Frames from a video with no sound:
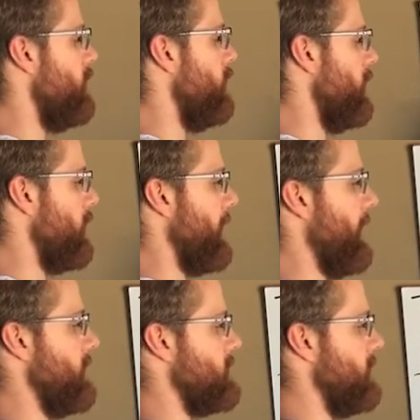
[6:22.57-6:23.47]
will
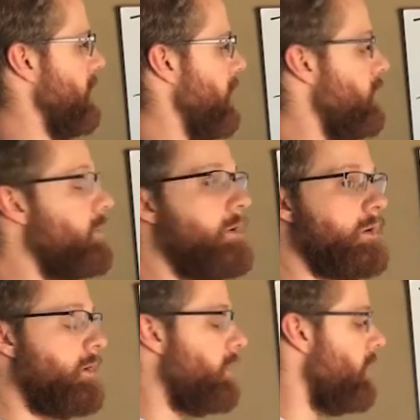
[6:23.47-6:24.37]
cancel out,
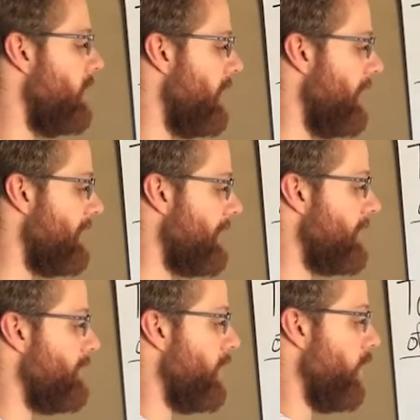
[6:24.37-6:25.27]
and I
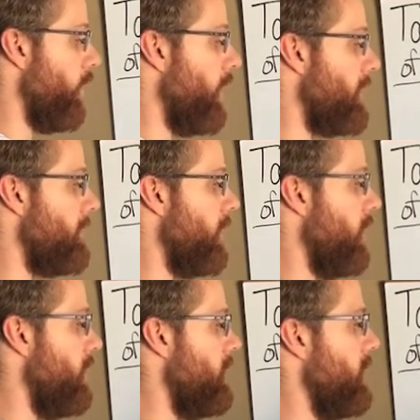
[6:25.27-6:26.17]
can put 1
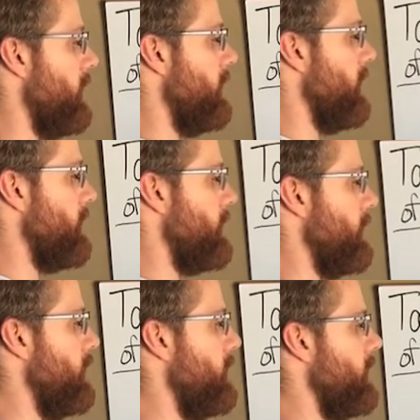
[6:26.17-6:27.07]
mole of
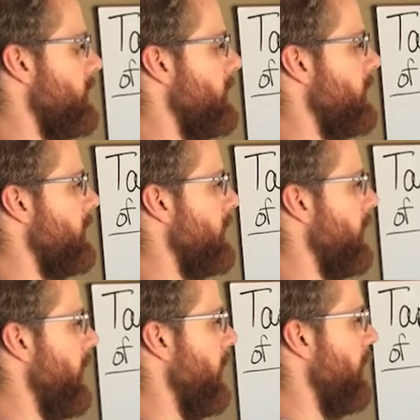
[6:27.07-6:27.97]
O2
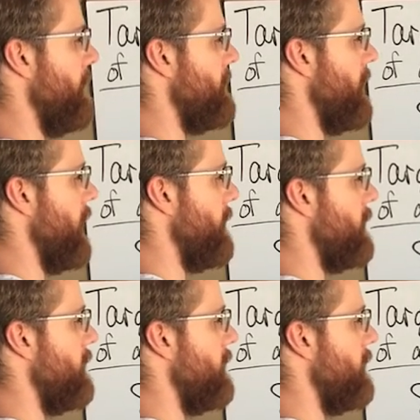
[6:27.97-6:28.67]
on the top.